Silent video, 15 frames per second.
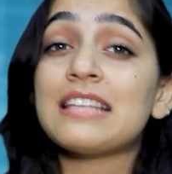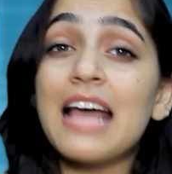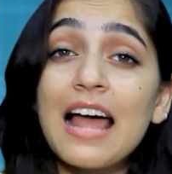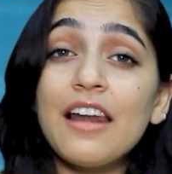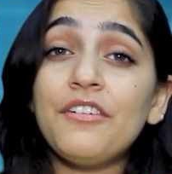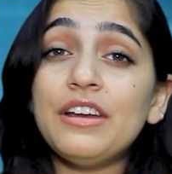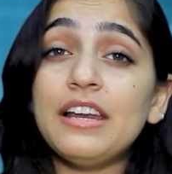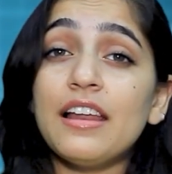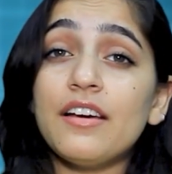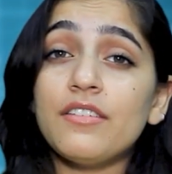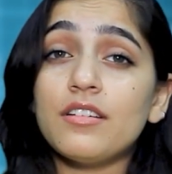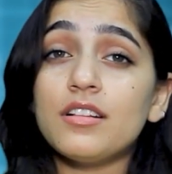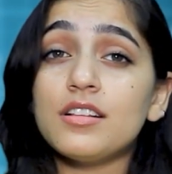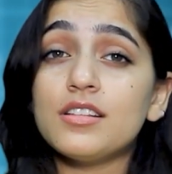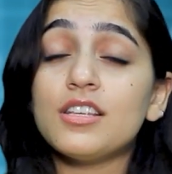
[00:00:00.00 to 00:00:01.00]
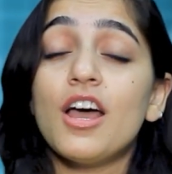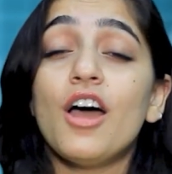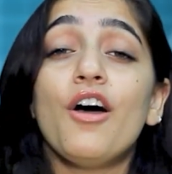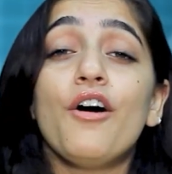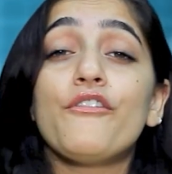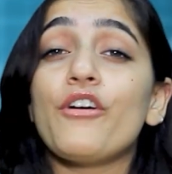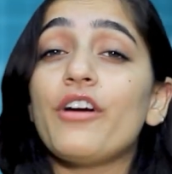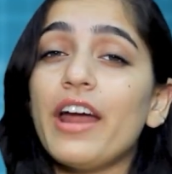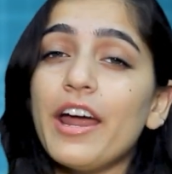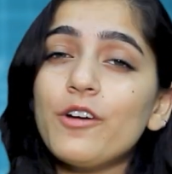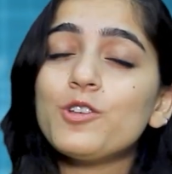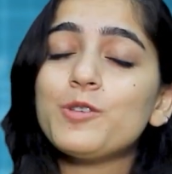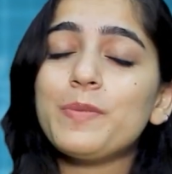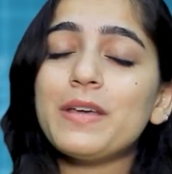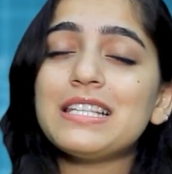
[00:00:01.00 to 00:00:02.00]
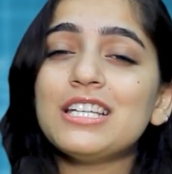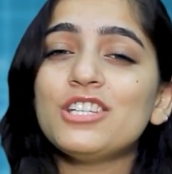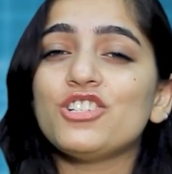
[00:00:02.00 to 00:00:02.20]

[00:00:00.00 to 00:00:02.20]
salary levels for aerospace